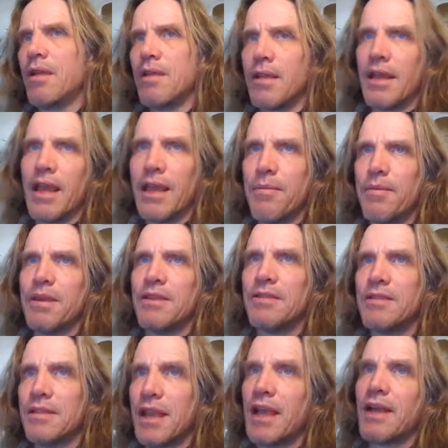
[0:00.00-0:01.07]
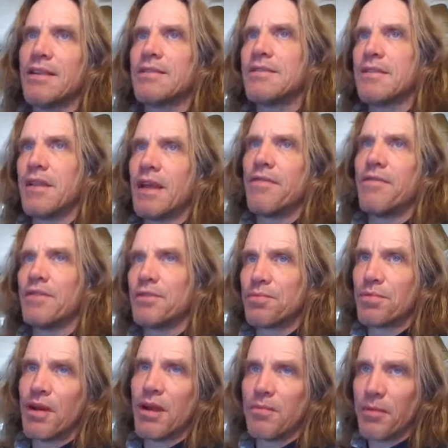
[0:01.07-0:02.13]
The game is yes, life is
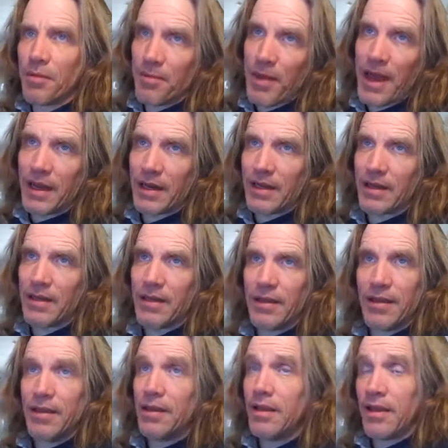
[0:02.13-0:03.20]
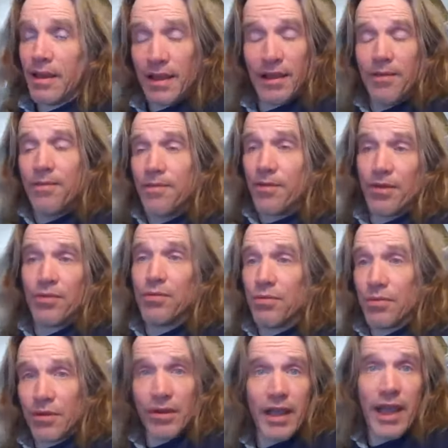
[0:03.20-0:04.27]
problematic if you
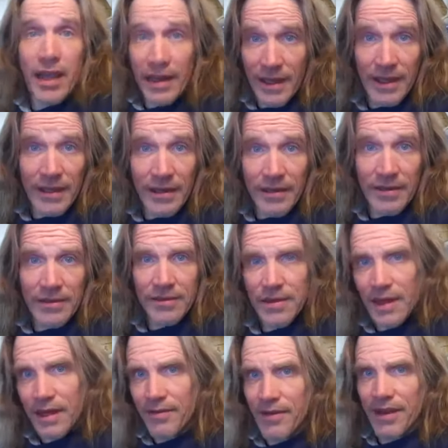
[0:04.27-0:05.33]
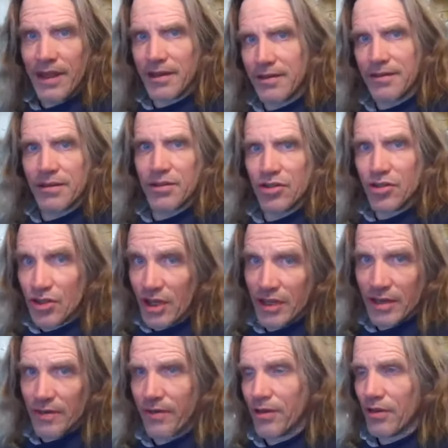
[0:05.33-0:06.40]
look at it. It's not even that it's
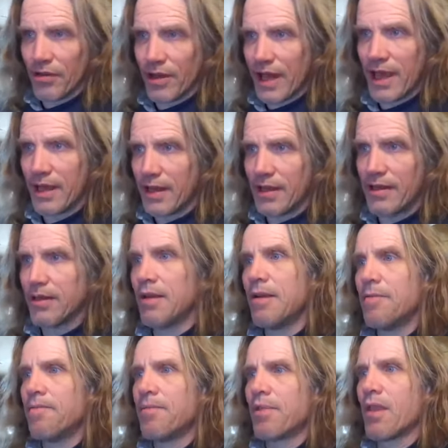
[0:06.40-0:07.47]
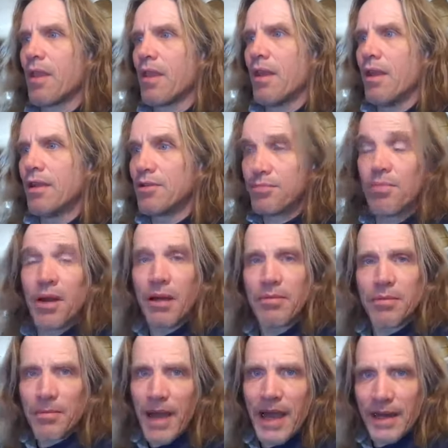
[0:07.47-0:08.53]
shit if you look at it, it's
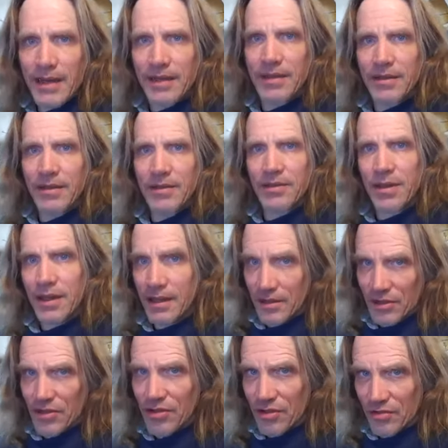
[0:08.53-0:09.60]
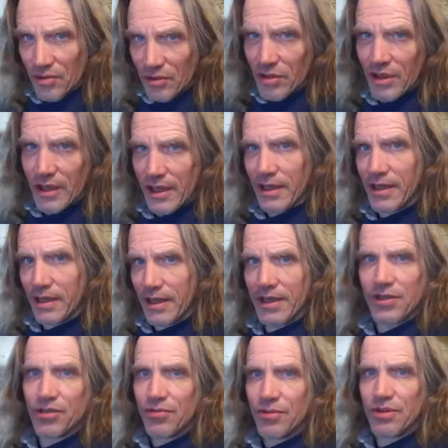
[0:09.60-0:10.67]
problematic. Just looking can
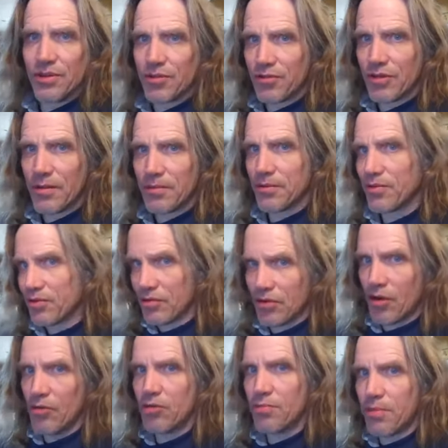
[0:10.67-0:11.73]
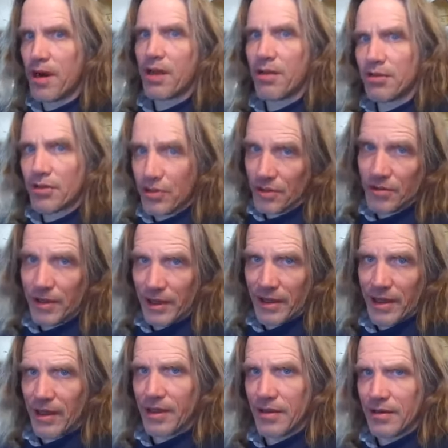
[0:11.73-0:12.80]
get you into trouble, so don't bother doing
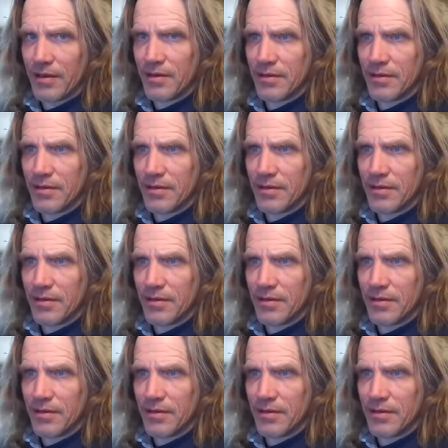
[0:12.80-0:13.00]
that.